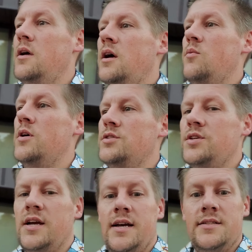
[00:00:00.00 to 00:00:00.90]
I want you
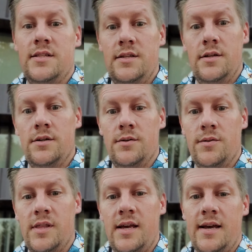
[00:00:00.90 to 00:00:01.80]
guys to know
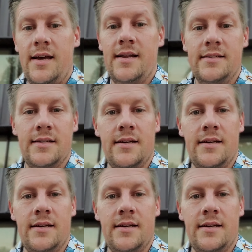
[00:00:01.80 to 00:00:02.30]
that